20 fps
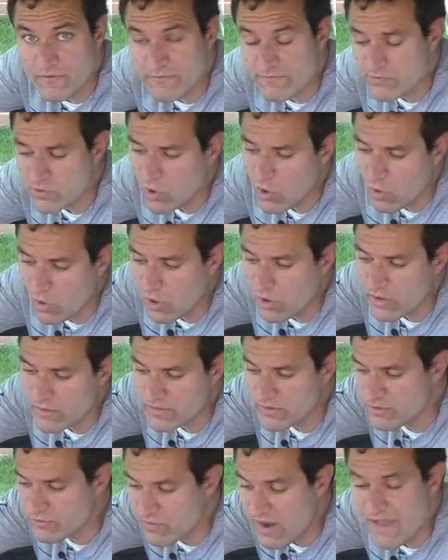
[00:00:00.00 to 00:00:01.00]
the floor
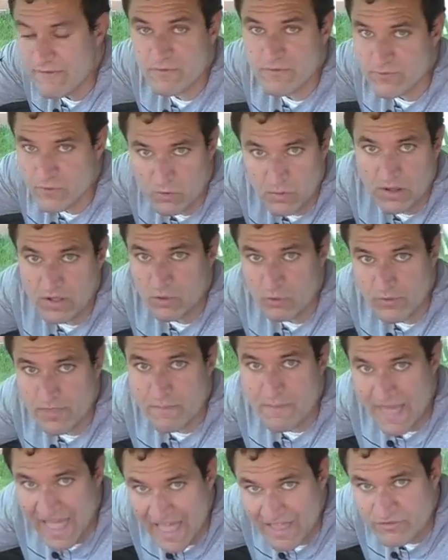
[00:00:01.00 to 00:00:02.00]
in the driver footwell or
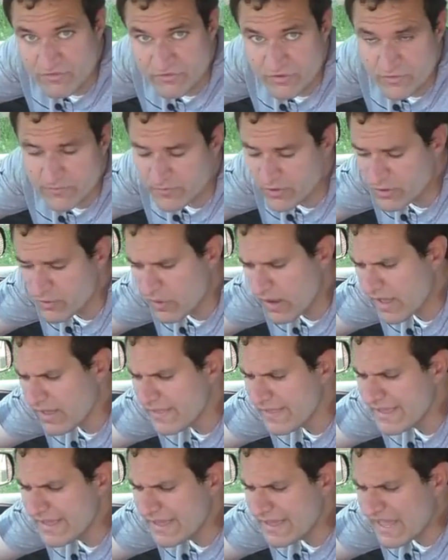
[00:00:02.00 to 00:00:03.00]
the passenger
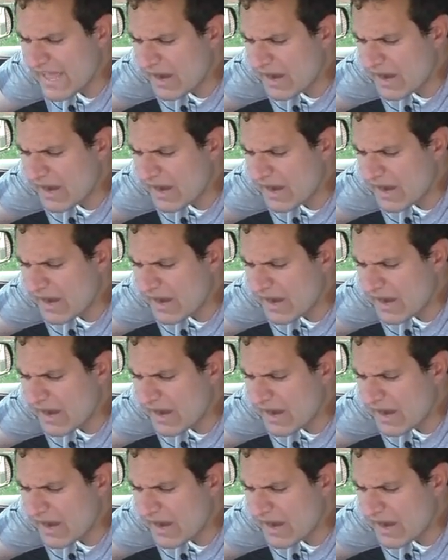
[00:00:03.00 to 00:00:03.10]
footwell.